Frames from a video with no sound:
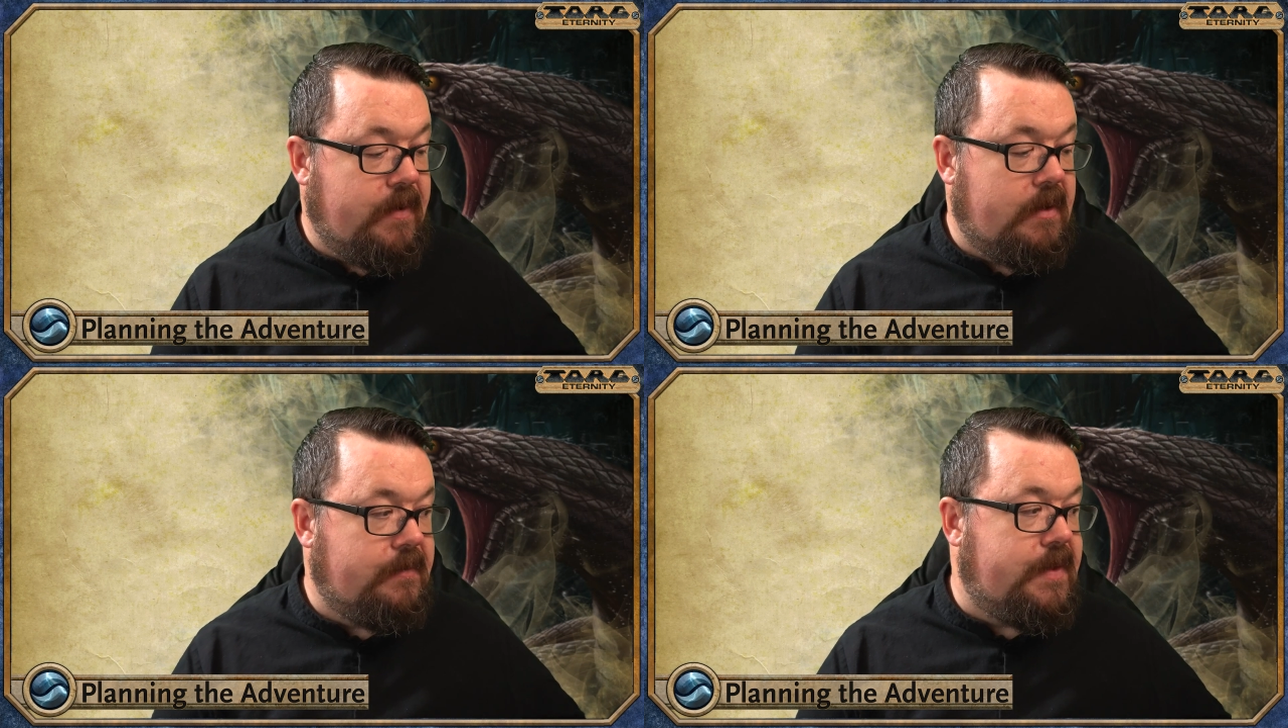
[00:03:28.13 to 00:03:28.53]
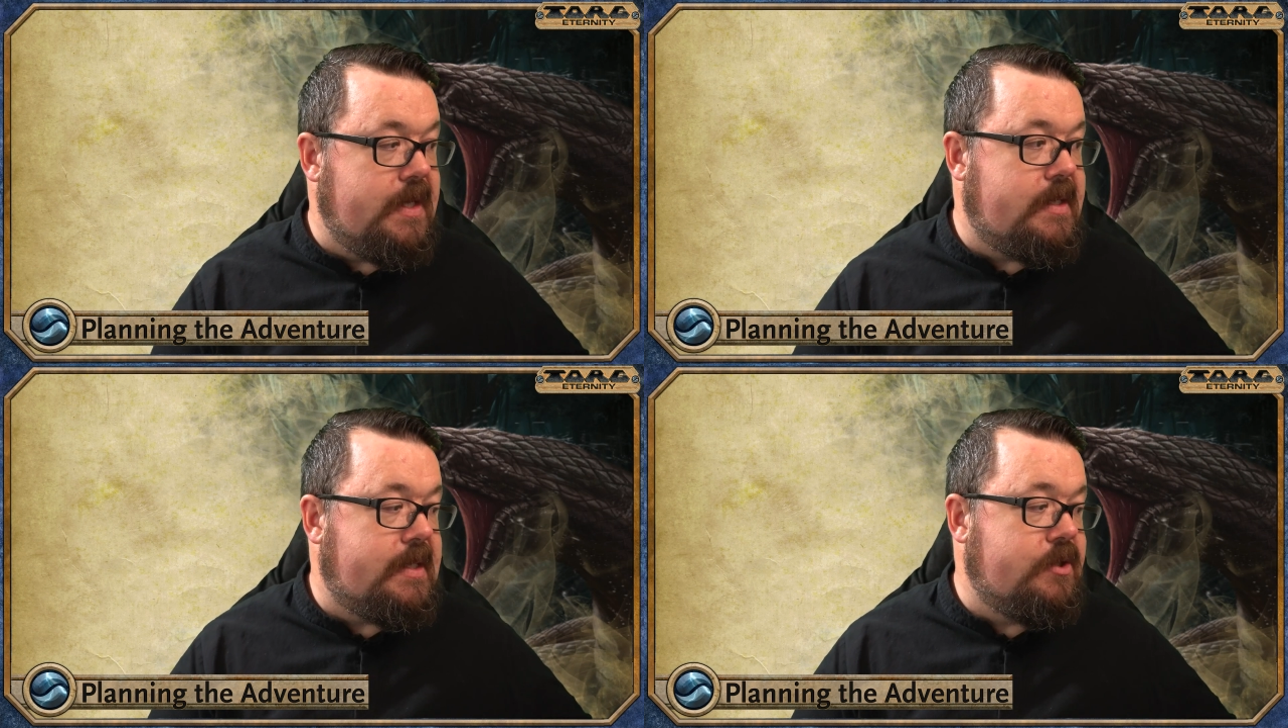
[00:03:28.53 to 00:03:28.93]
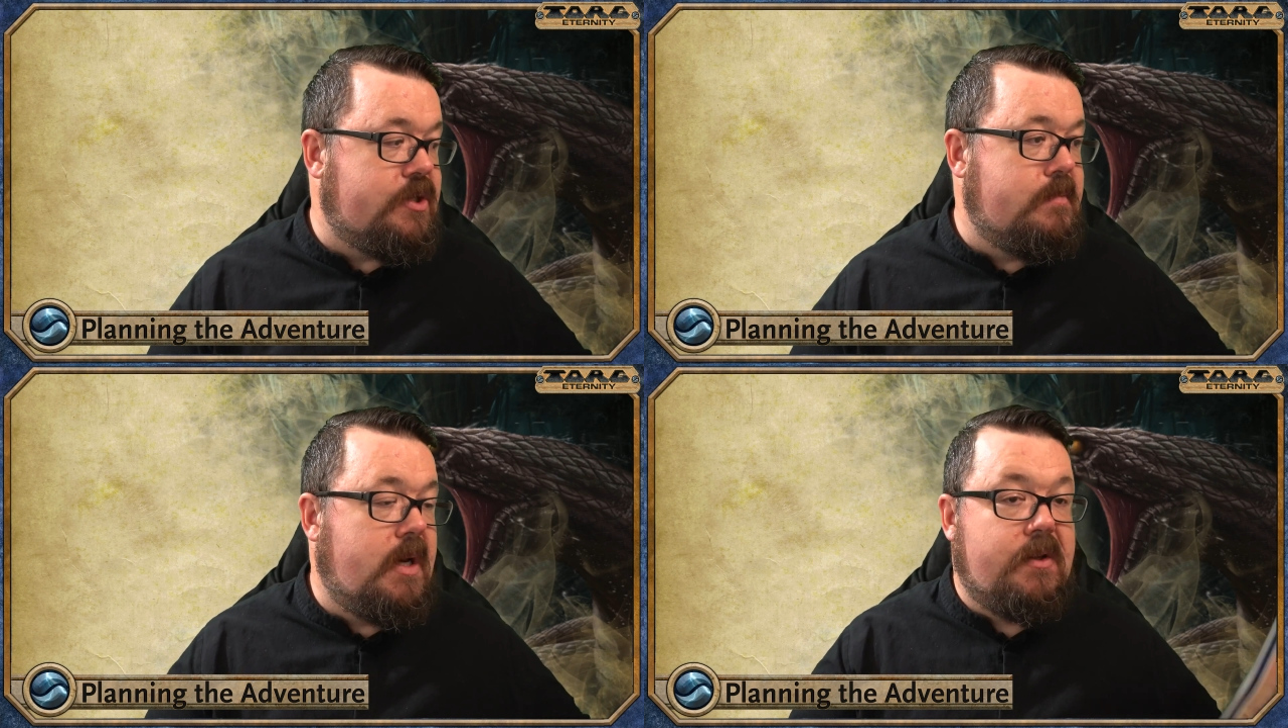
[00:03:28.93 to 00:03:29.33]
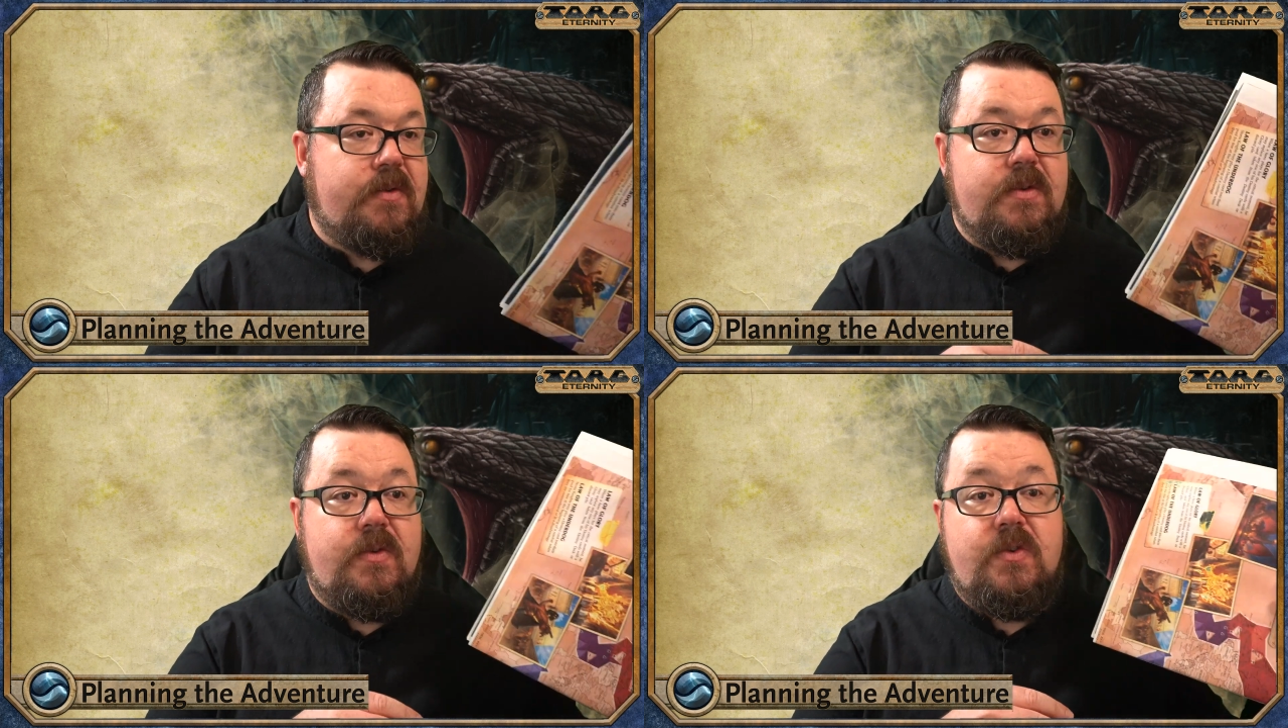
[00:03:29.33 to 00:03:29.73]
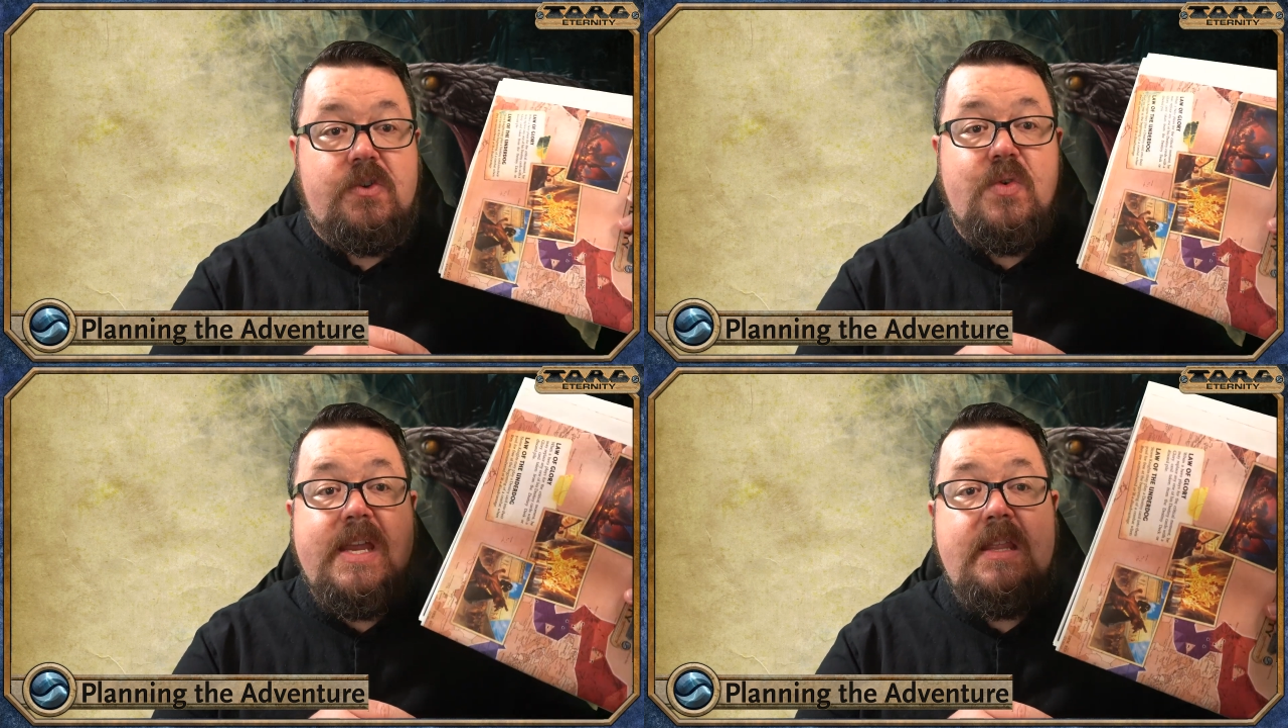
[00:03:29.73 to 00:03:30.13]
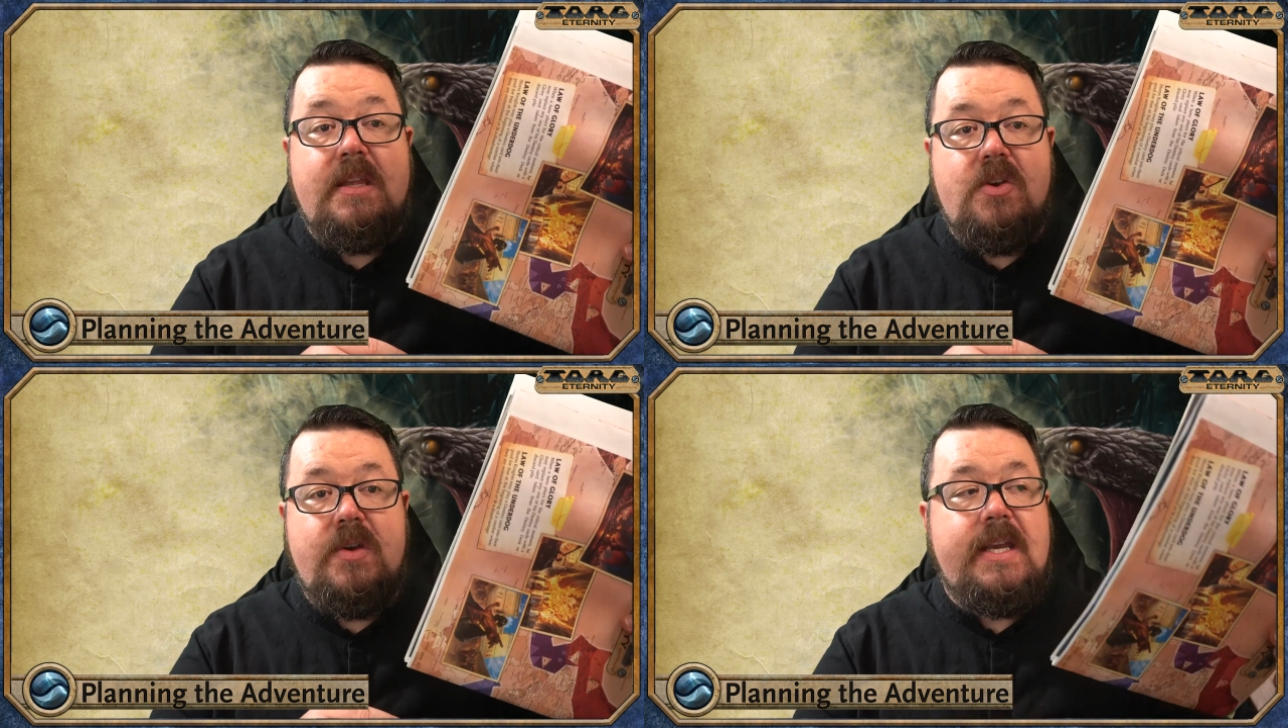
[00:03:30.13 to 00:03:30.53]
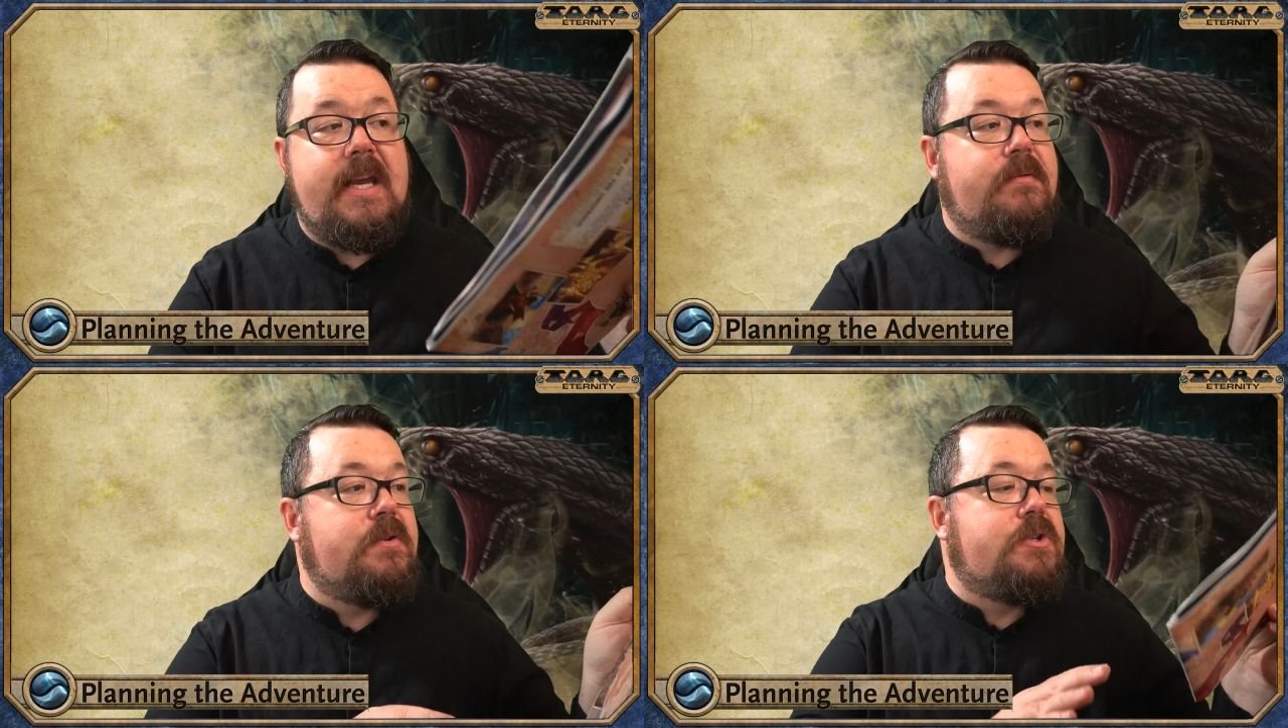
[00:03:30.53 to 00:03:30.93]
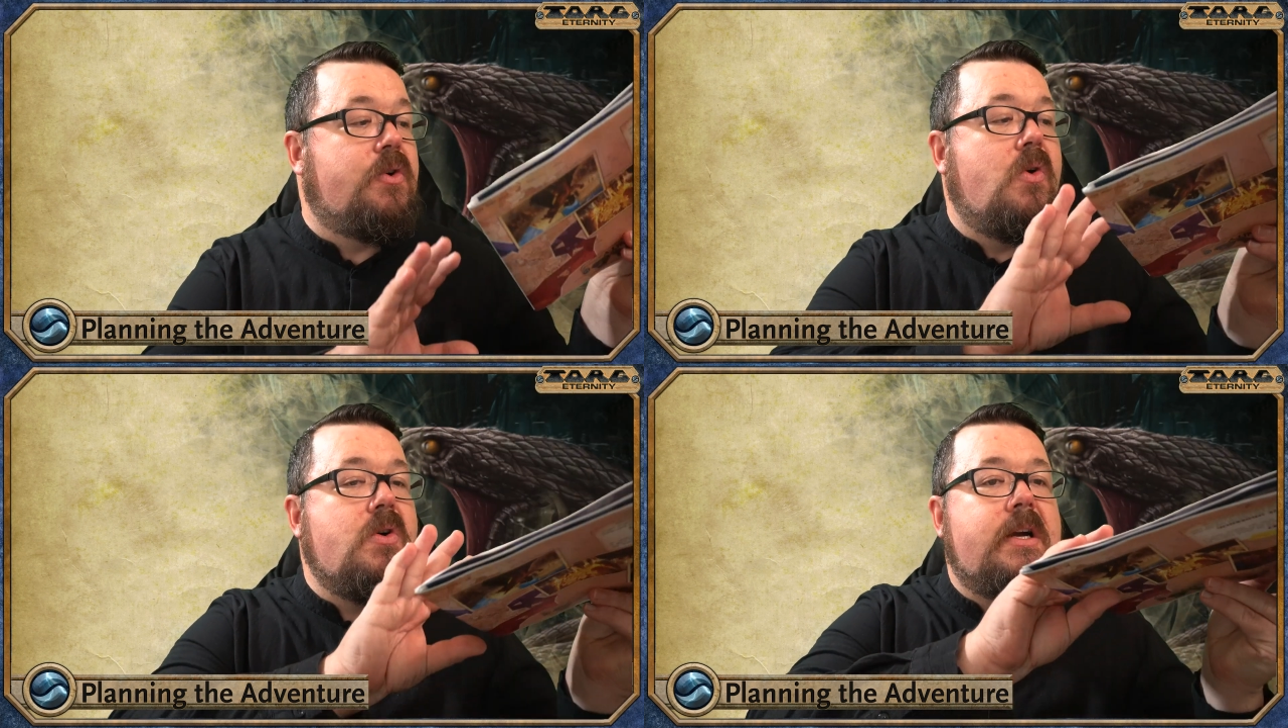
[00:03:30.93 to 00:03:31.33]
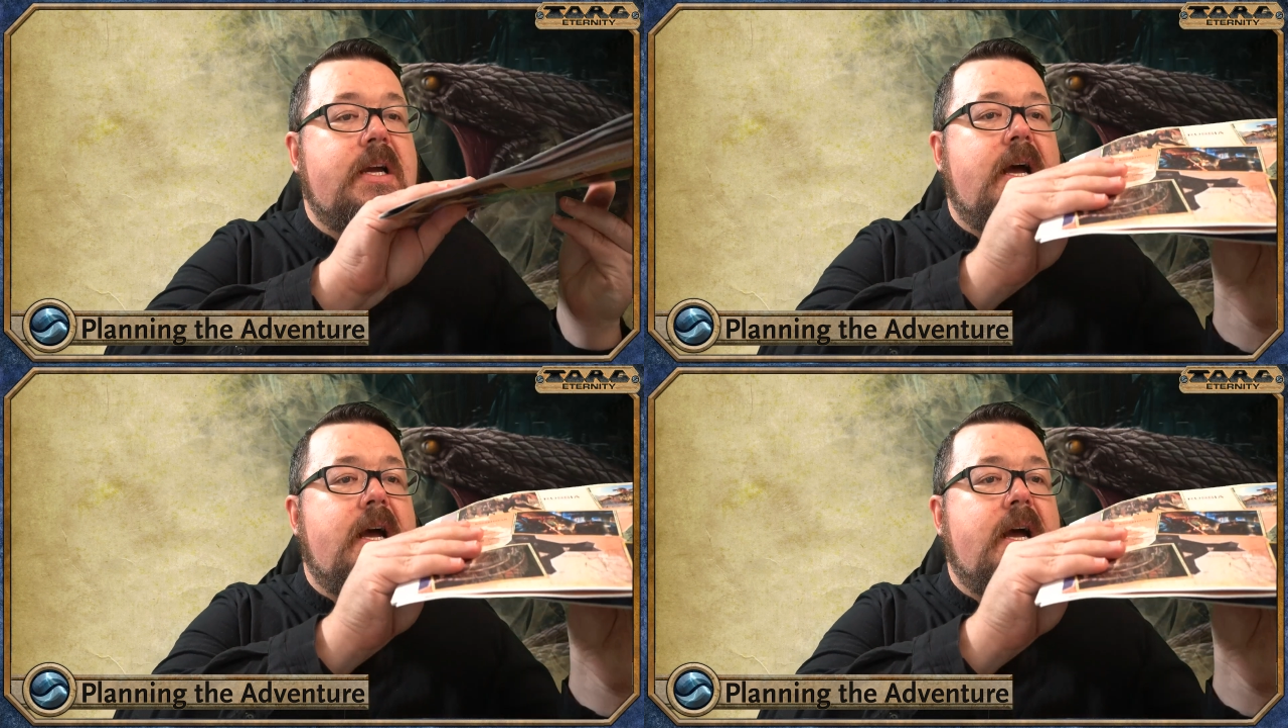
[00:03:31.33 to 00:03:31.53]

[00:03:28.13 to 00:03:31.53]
of the Dungeon Master's screen that you can get for Torg.